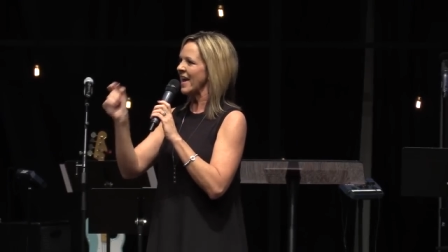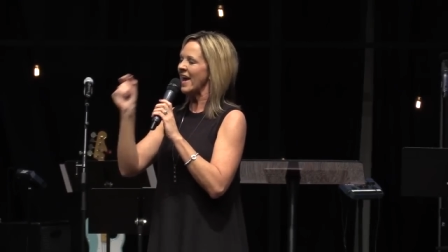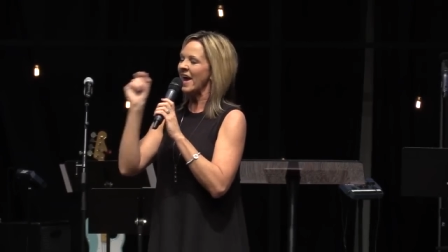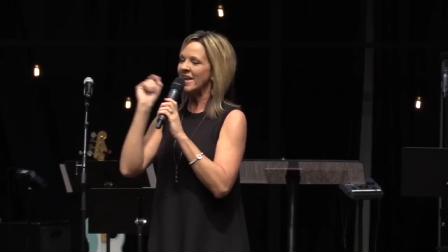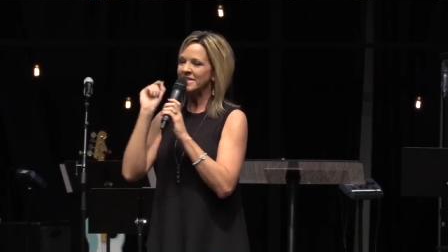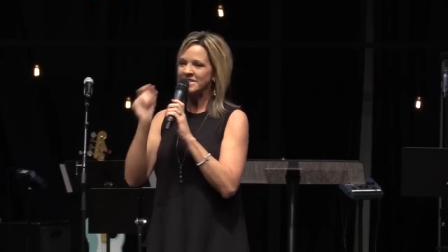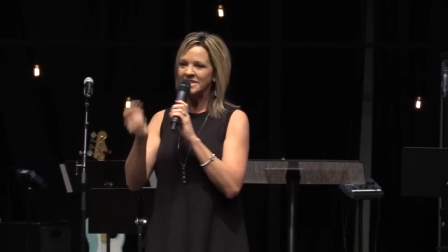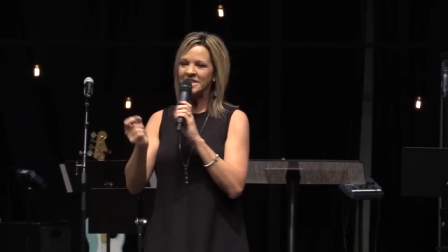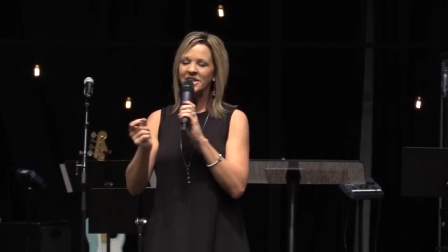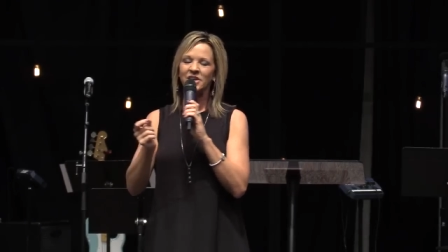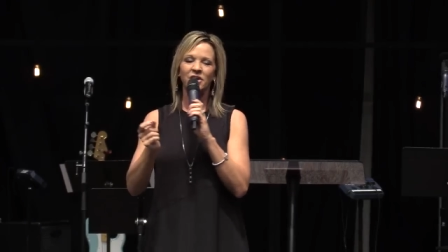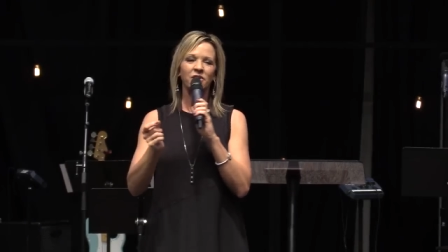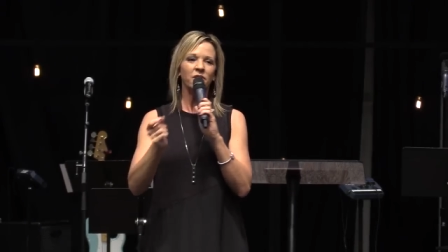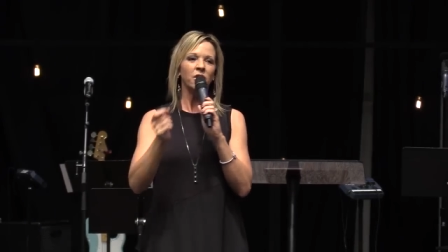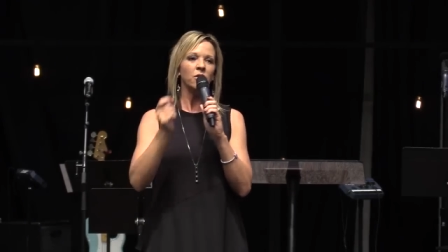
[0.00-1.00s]
and
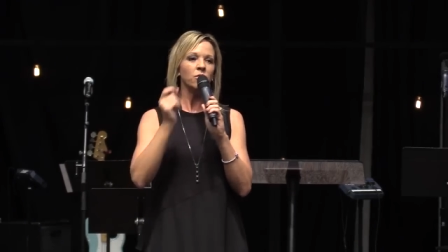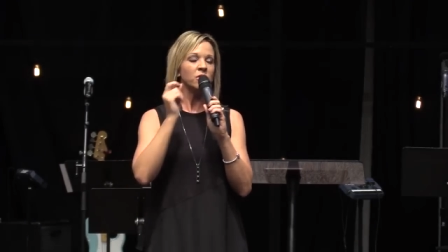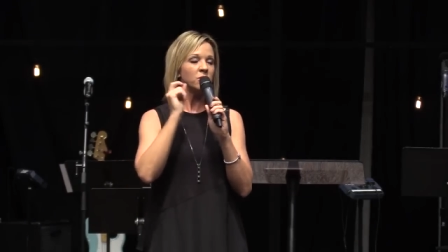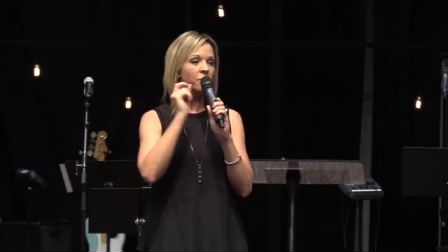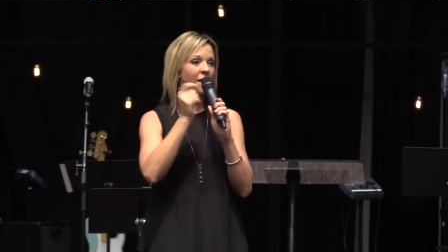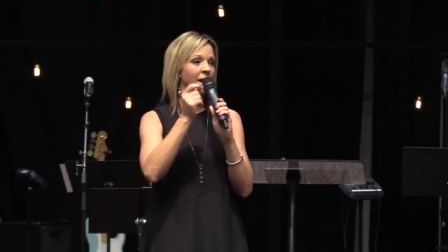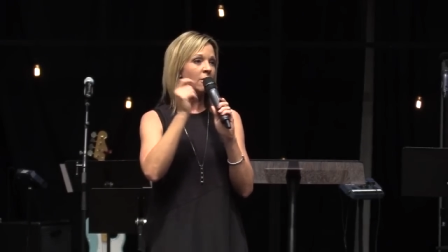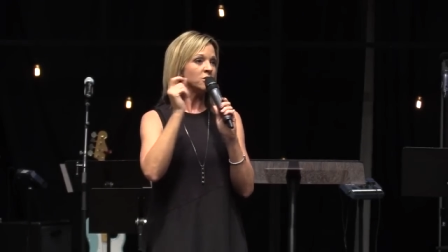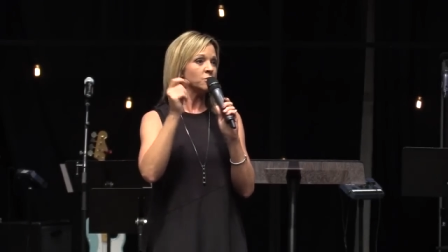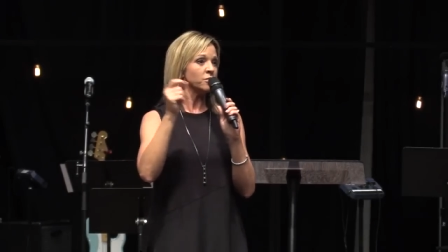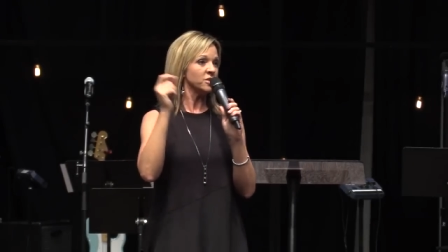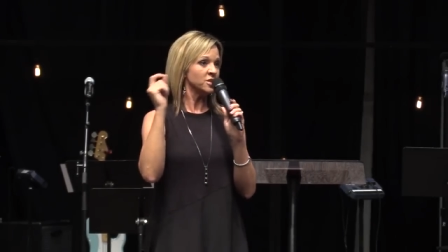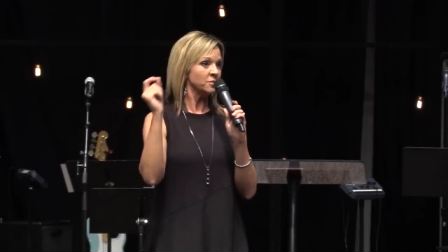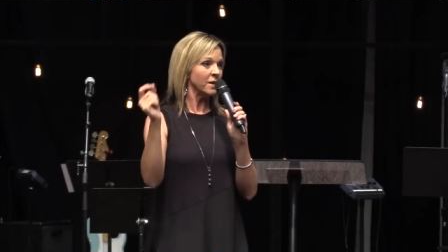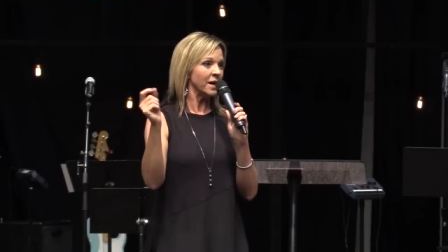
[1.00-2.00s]
deal with the powers and
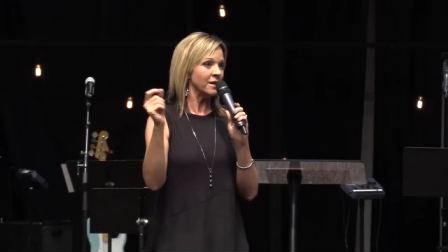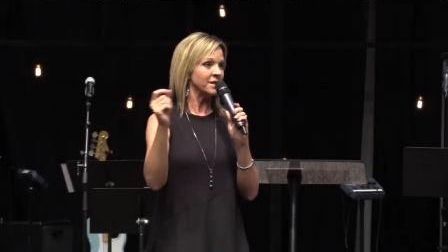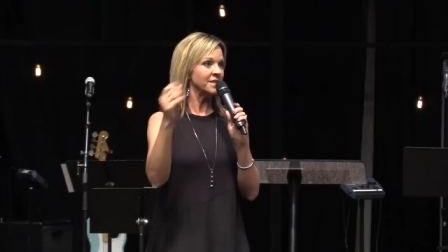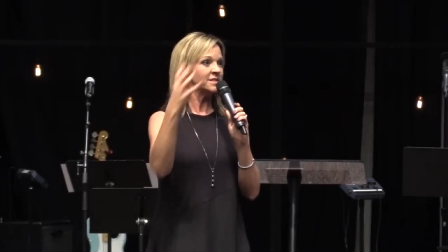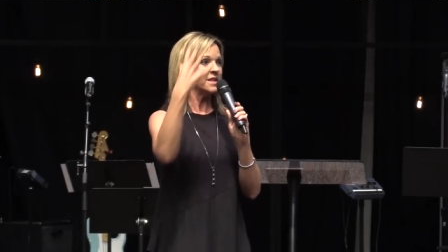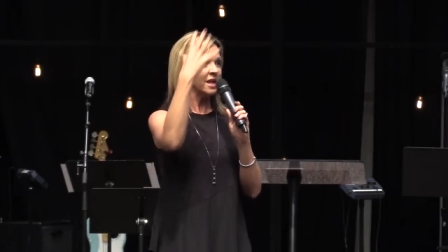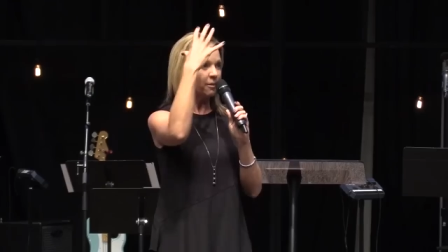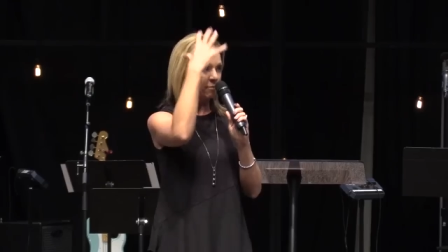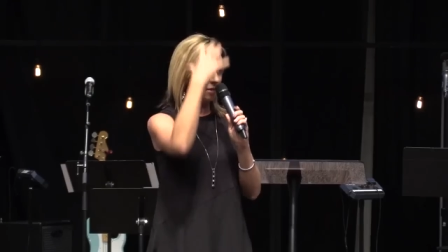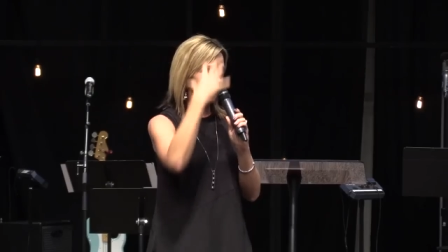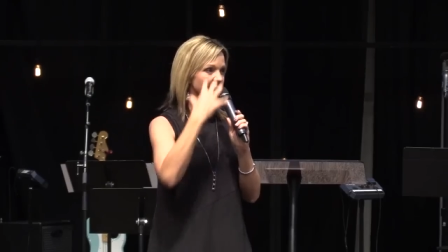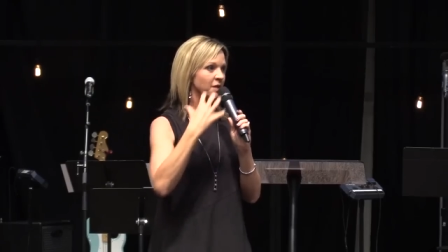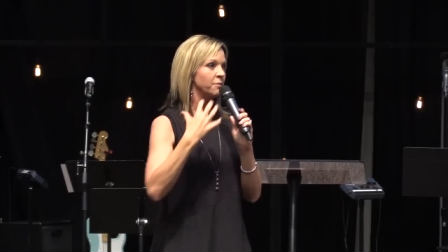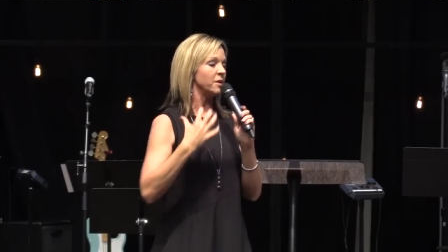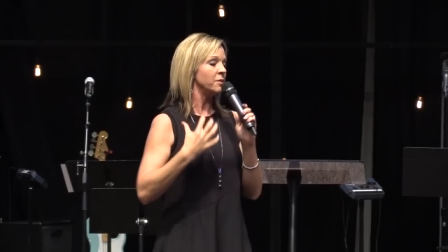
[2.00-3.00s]
principalities that have
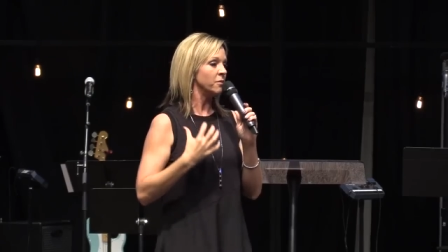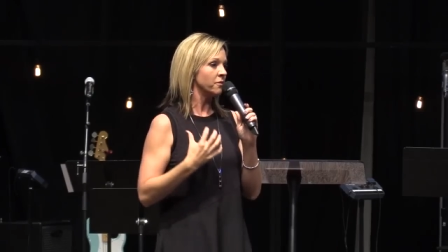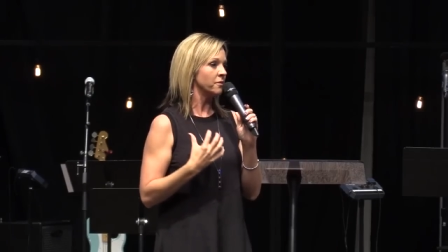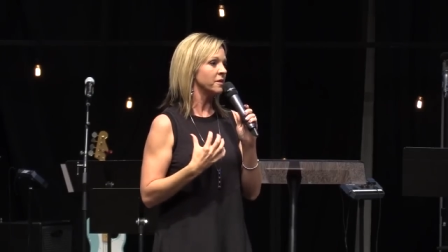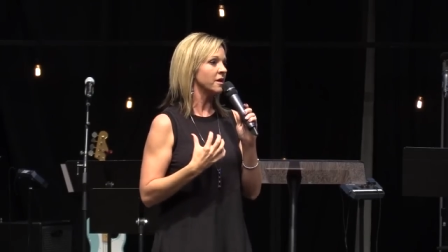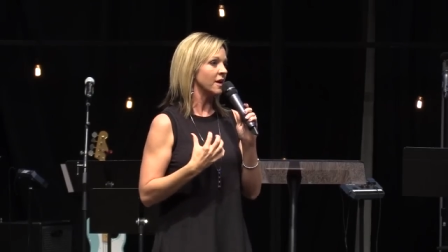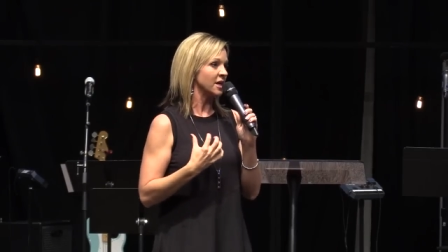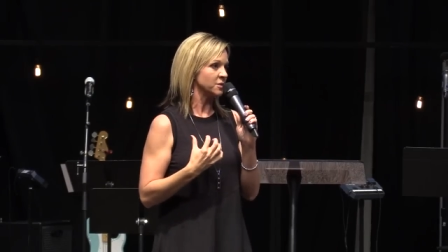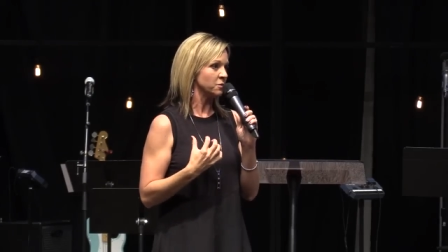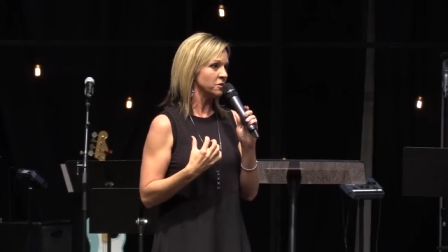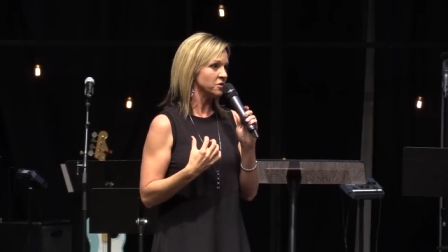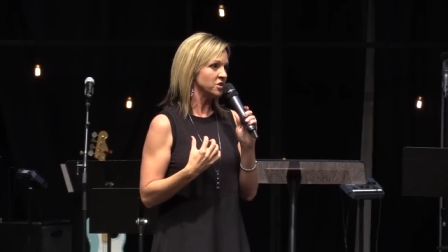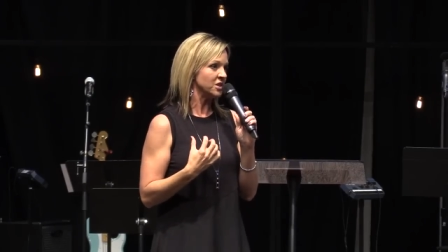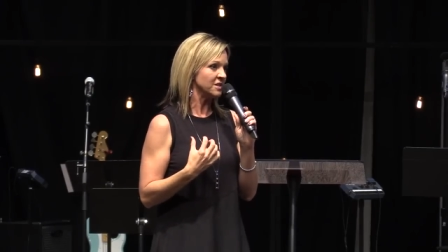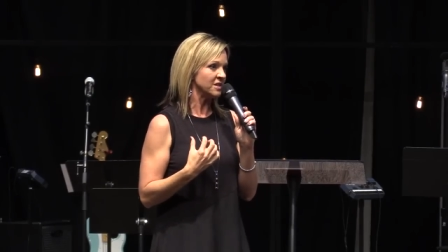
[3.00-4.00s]
blinded people from the gospel
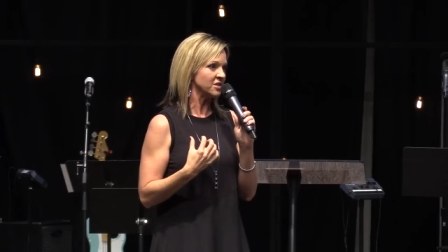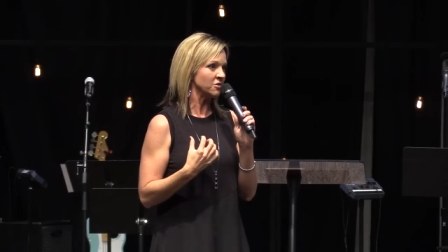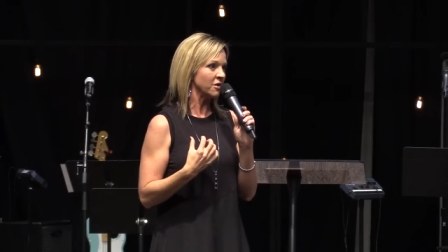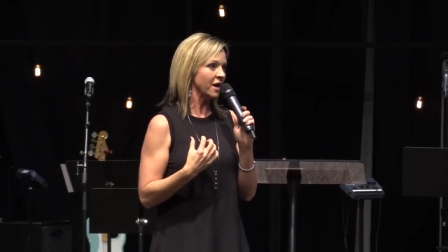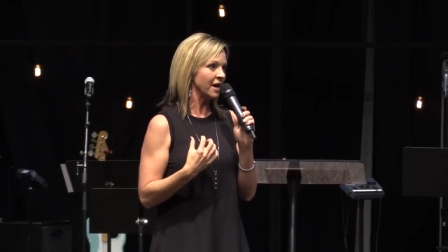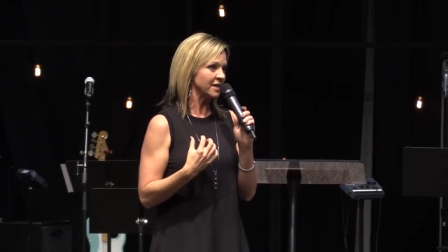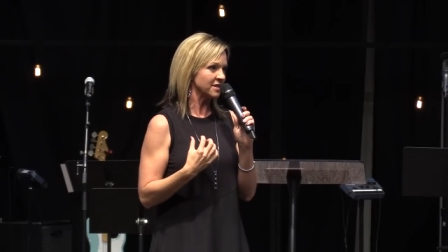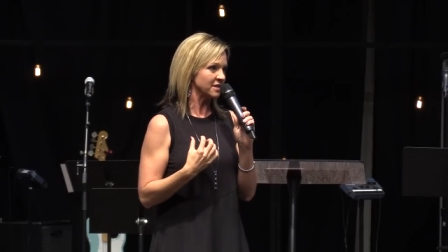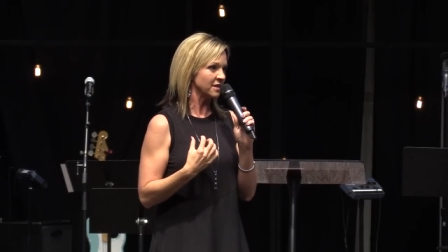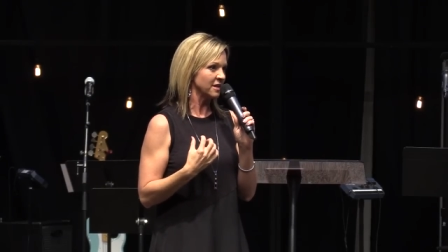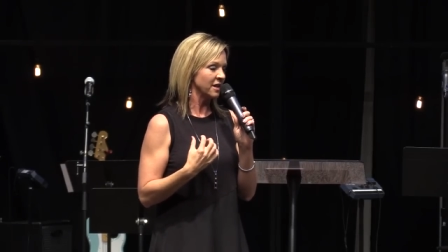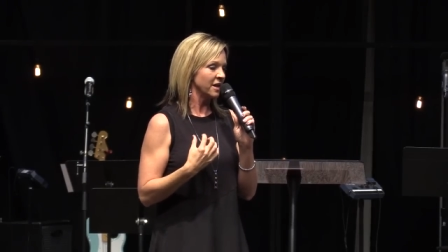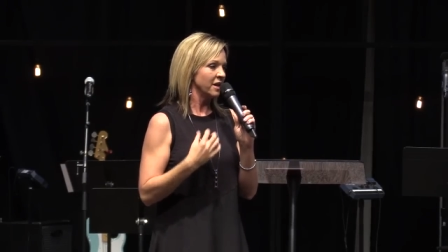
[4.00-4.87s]
of Jesus Christ.